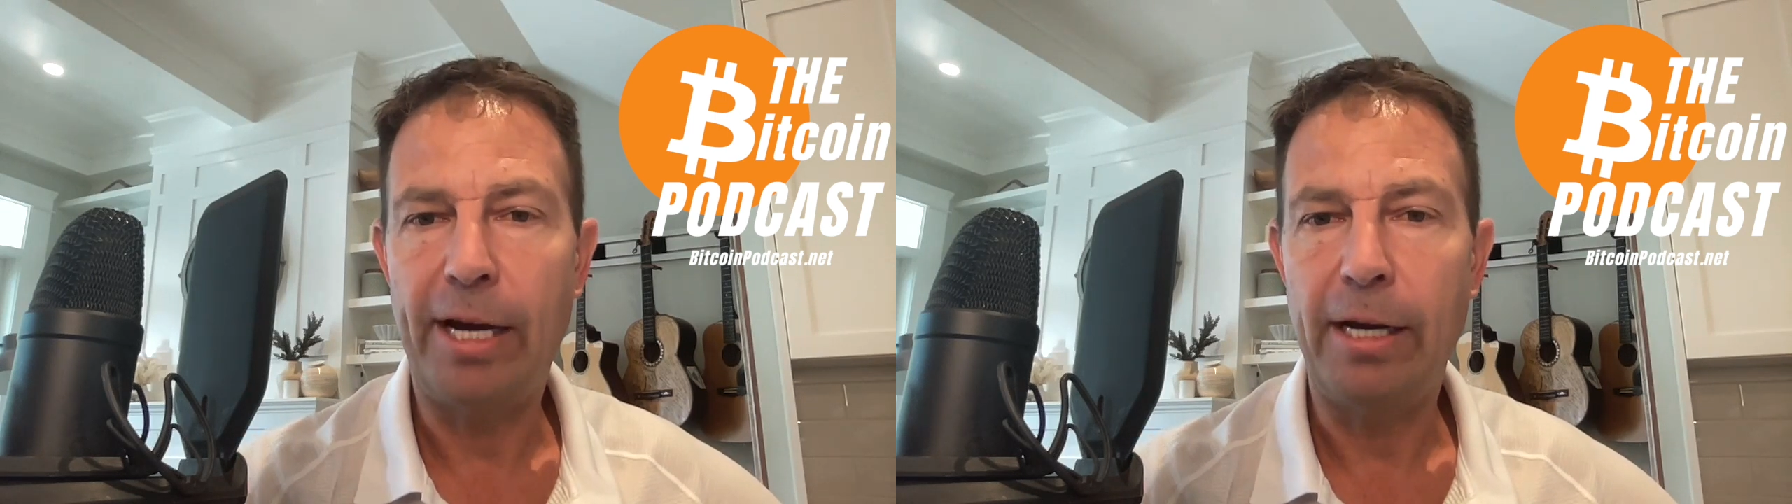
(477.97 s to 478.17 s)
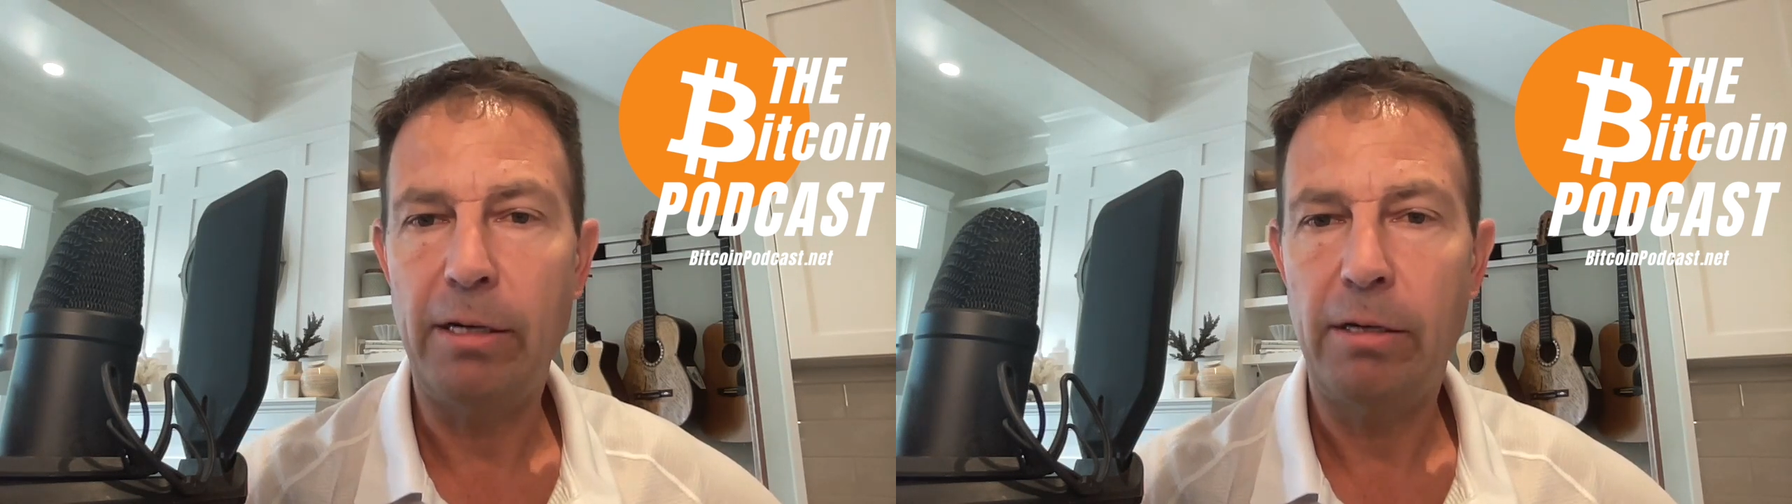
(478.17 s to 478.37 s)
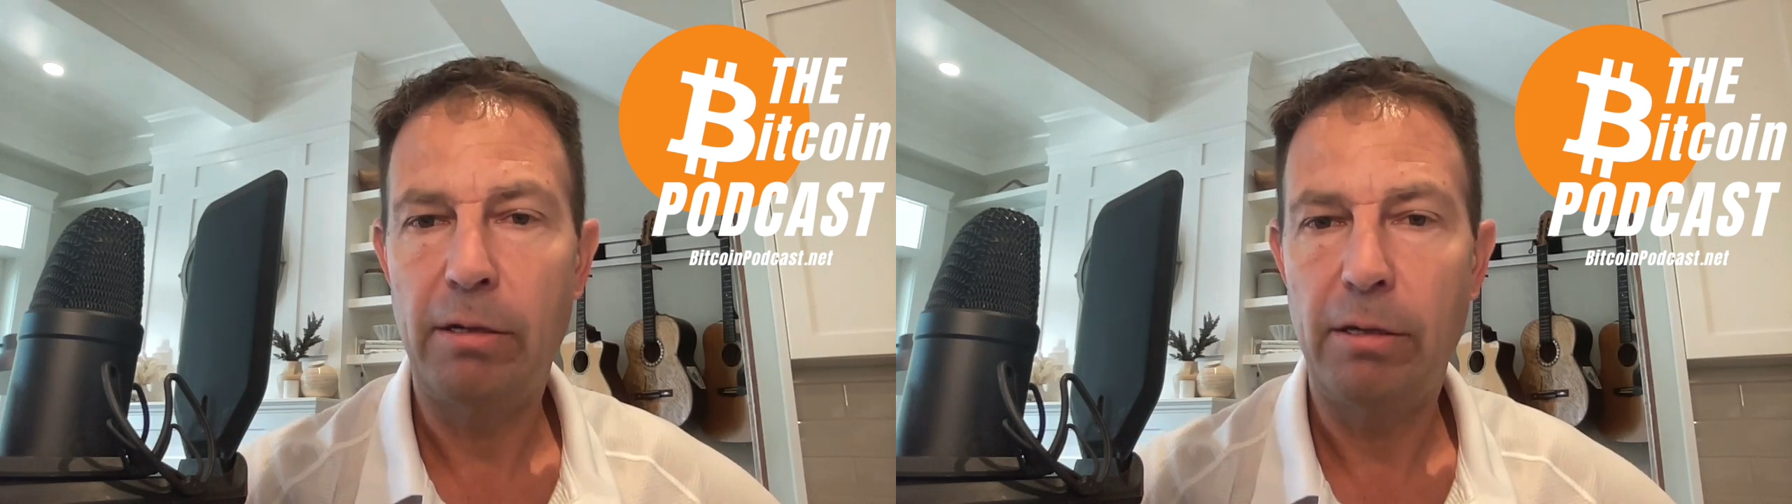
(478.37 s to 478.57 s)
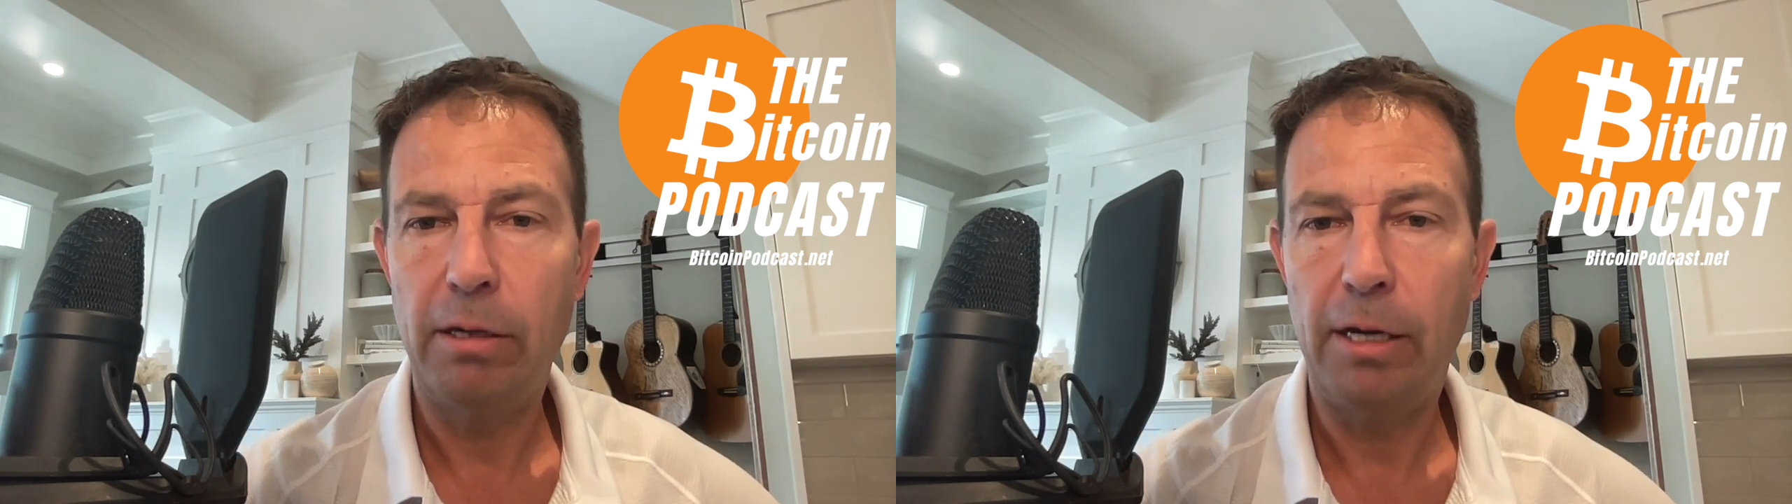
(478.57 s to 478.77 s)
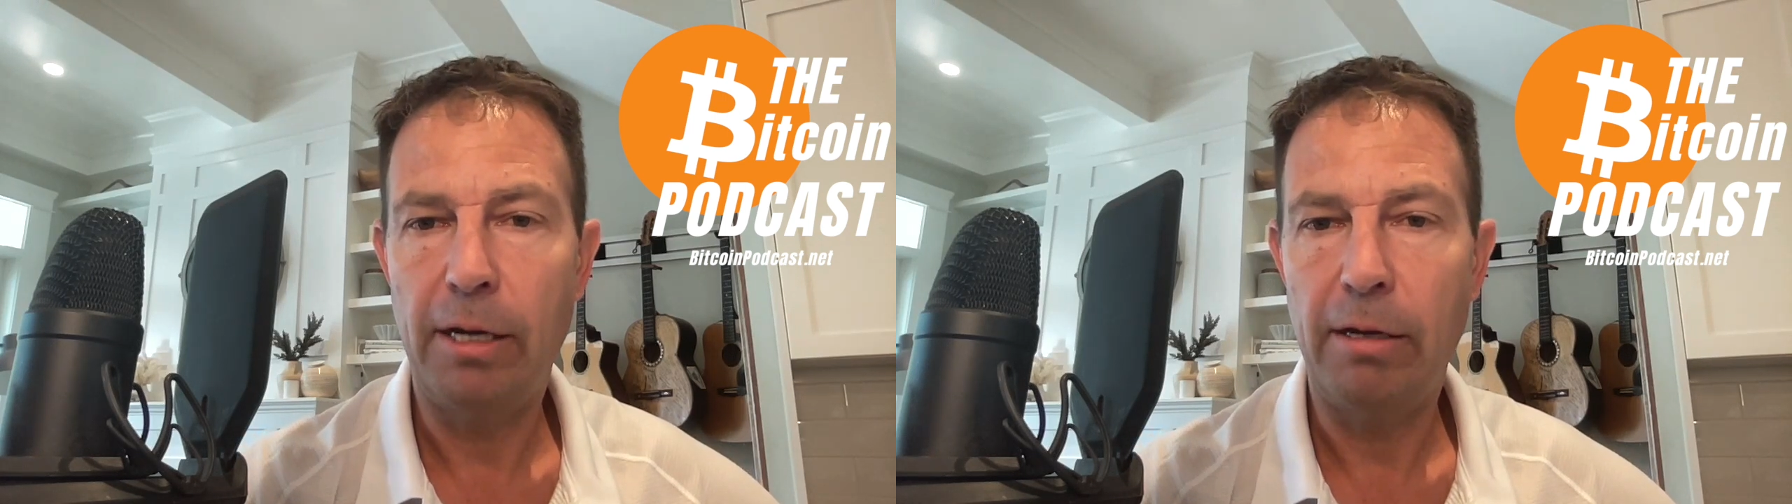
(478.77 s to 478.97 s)
it.
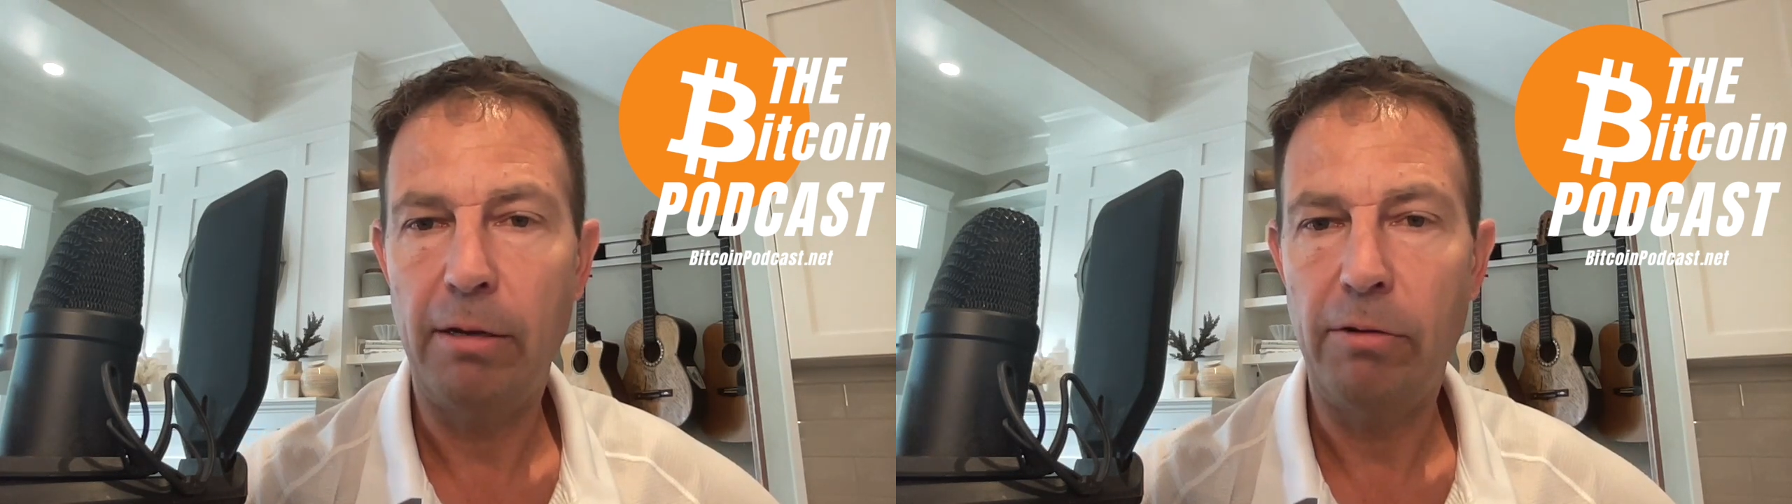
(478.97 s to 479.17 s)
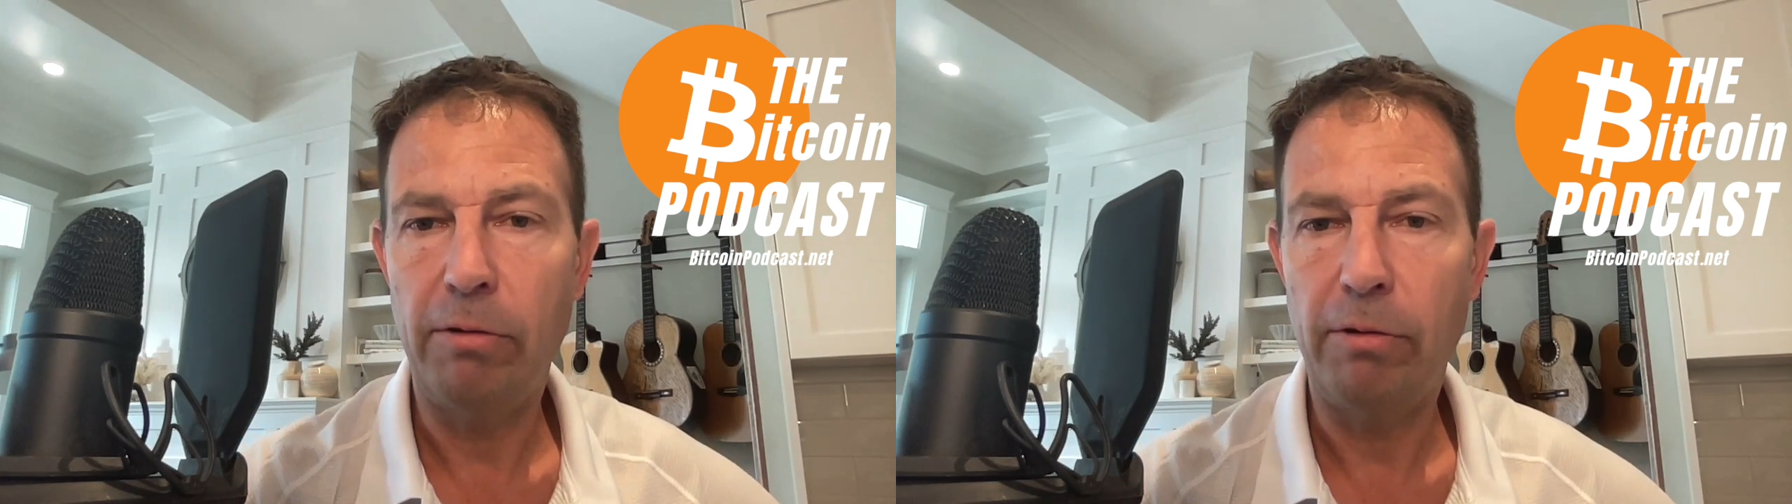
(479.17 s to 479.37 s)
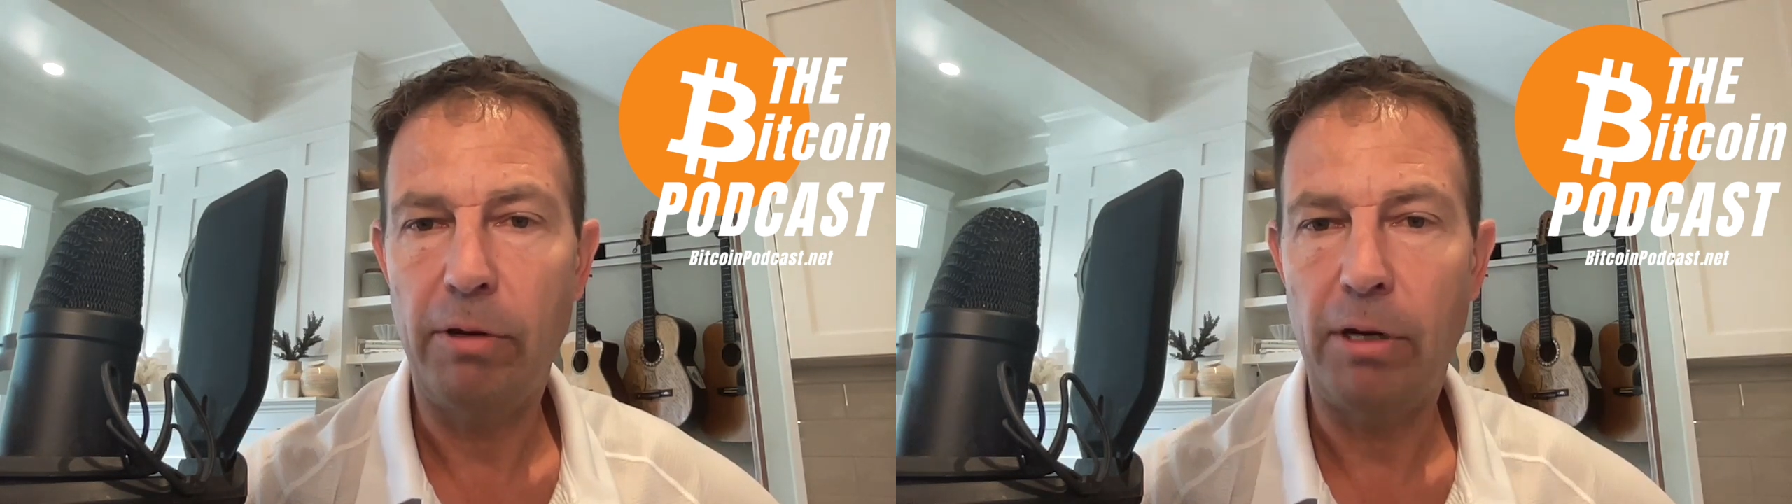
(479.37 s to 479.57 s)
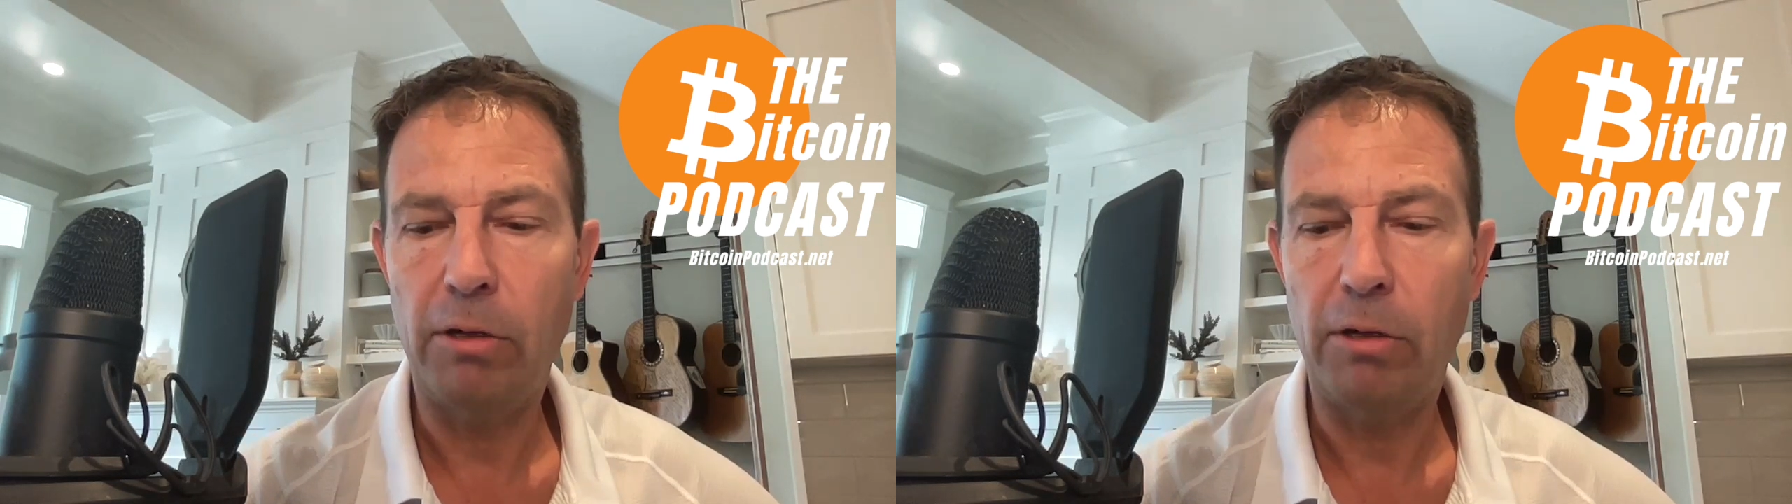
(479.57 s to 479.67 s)
I'll